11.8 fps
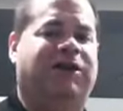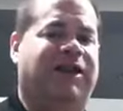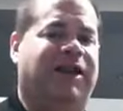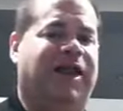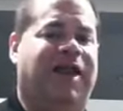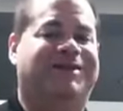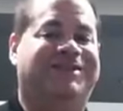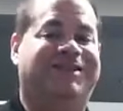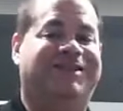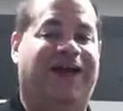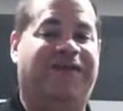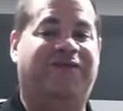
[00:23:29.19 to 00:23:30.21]
to the other
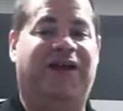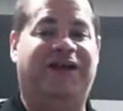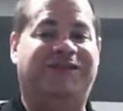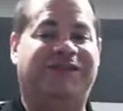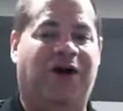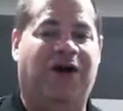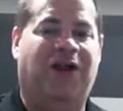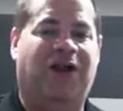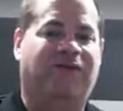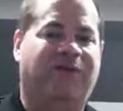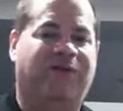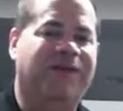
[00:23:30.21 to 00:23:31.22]
side of this, all
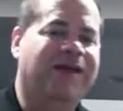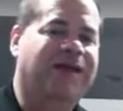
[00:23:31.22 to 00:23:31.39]
of them.